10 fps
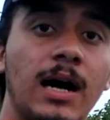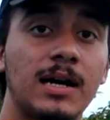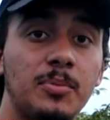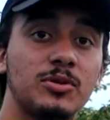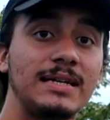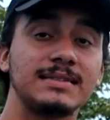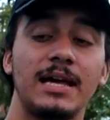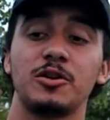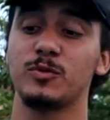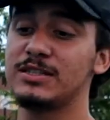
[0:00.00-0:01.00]
A couple days
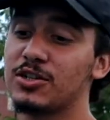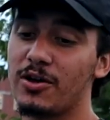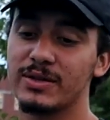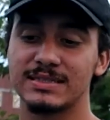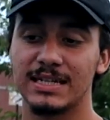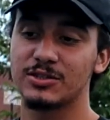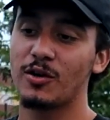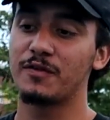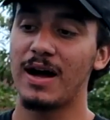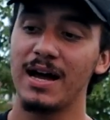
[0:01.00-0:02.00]
later, we saw this
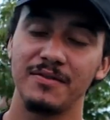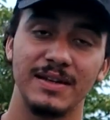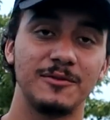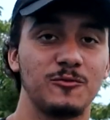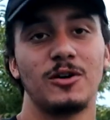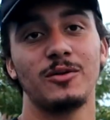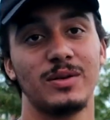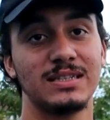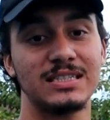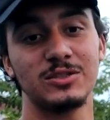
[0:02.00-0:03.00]
SR5, and well,
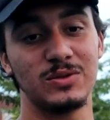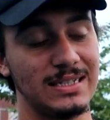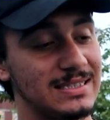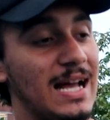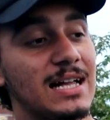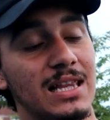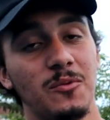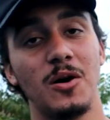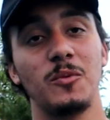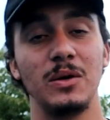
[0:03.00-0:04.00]
this is exactly
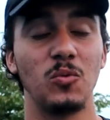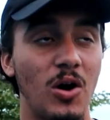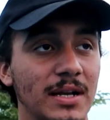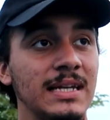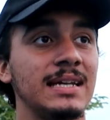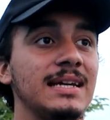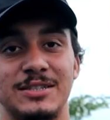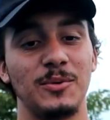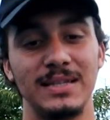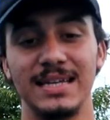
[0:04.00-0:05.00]
what we wanted,
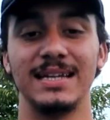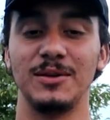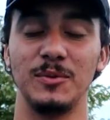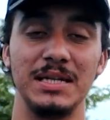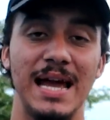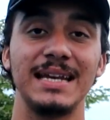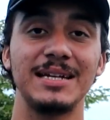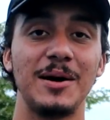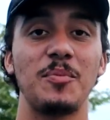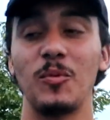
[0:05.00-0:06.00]
so we did it. We
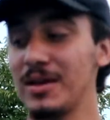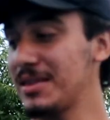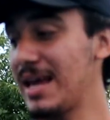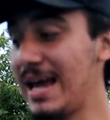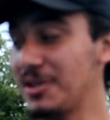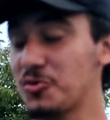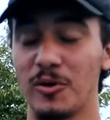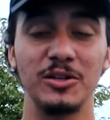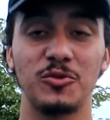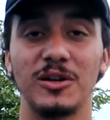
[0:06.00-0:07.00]
ended up with a
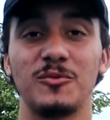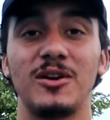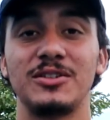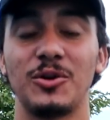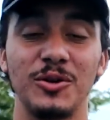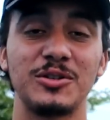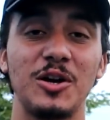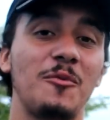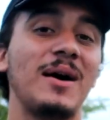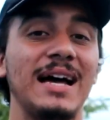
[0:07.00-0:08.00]
2021 Toyota
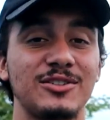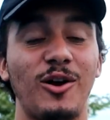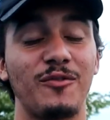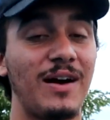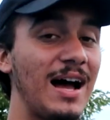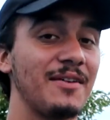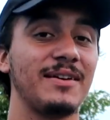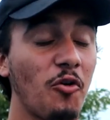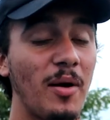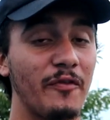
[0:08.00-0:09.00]
Tacoma SR5
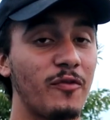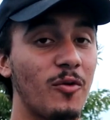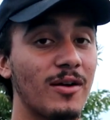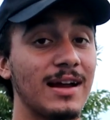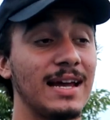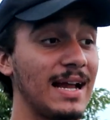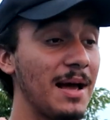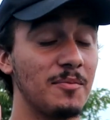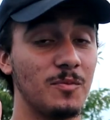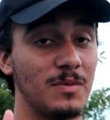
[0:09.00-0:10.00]
4x4, and
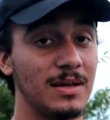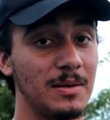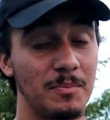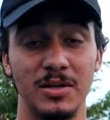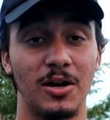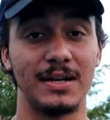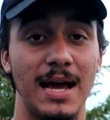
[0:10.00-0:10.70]
I'm beyond